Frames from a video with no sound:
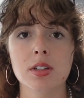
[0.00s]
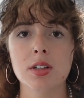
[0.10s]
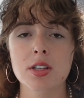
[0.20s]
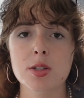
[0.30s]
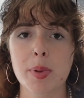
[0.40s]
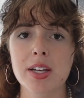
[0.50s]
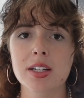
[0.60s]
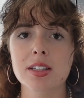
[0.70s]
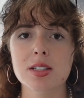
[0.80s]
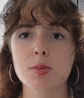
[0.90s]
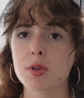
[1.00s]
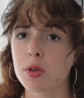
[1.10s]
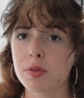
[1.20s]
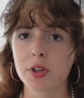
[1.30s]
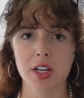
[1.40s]
Spending this
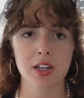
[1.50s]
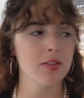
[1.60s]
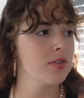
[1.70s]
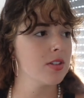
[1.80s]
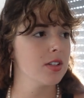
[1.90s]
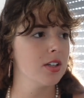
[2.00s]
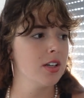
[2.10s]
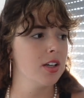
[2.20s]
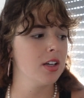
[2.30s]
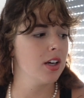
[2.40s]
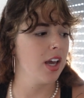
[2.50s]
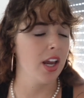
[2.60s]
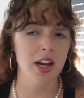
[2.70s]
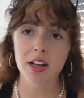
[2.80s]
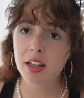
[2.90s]
beautiful gift
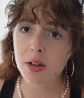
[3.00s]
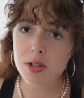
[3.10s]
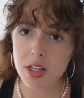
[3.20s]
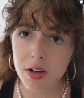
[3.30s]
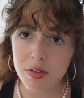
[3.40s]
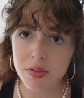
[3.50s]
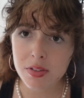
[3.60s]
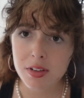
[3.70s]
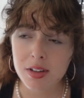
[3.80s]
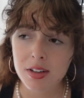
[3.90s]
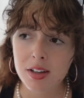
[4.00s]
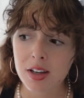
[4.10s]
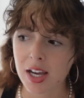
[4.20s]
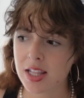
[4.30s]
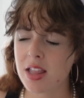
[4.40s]
hating yourself?
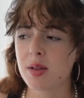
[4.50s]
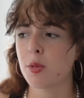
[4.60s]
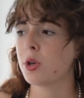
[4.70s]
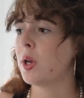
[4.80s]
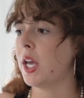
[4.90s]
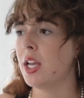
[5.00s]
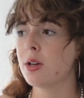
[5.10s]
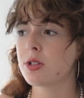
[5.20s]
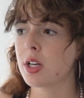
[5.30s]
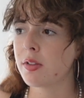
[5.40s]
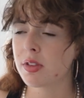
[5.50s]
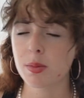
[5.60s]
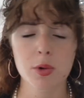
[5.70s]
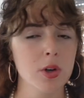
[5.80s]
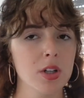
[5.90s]
And then the more you hate yourself, the
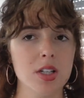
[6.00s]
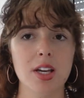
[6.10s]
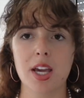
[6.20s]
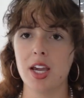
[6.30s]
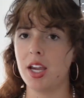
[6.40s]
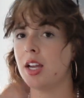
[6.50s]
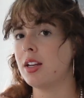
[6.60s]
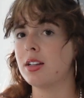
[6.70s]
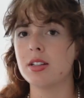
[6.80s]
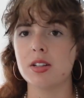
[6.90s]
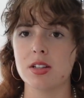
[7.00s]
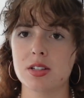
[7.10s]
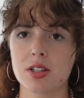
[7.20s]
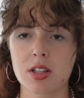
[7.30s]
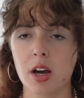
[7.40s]
more hate is
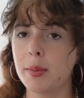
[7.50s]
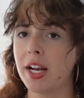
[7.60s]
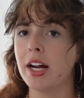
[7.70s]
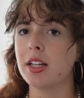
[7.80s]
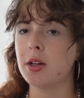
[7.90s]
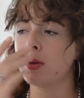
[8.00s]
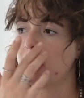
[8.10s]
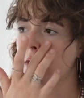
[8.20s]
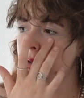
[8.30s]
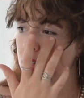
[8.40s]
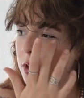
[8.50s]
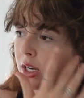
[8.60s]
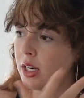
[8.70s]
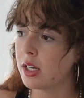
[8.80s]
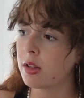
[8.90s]
just coming out of you, and then you start
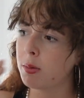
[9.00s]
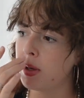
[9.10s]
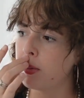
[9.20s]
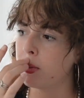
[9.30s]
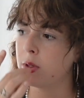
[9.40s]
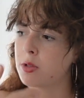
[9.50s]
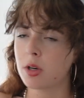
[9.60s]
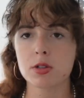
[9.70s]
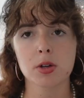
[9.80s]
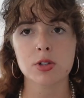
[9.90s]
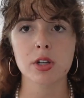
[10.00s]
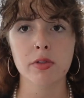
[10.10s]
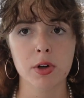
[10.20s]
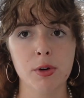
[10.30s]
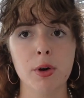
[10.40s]
hating other people, and you start searching
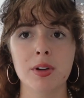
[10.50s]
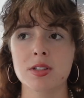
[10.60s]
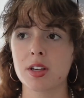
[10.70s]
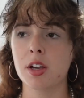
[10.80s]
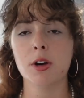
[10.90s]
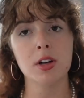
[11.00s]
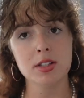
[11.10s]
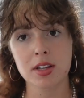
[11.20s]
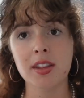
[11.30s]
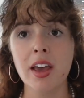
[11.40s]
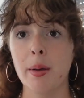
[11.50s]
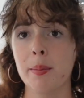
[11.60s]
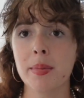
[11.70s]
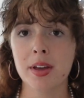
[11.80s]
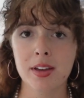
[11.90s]
for your own insecurities in them.
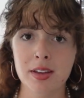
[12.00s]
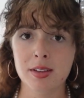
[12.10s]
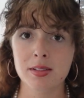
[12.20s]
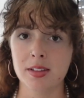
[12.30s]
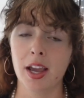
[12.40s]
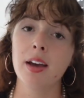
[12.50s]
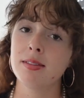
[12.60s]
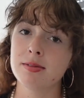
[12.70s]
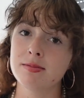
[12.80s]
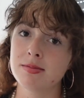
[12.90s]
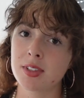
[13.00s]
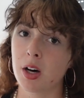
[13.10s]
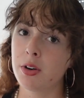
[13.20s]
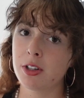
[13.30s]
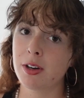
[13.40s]
Yeah,
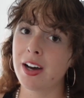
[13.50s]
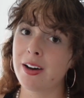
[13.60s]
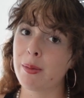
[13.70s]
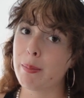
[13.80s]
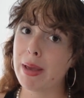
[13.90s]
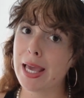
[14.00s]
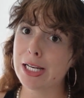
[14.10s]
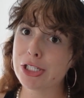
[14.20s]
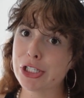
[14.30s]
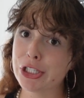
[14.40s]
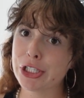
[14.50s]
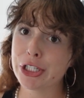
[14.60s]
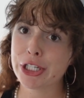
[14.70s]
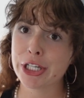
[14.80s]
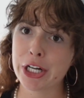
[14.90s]
calling you out, bitch.
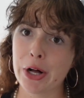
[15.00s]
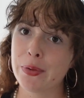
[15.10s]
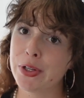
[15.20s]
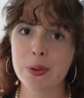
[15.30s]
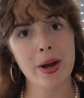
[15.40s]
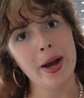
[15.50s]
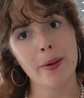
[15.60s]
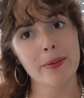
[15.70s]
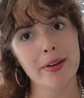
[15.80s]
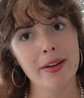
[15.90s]
Calling you out.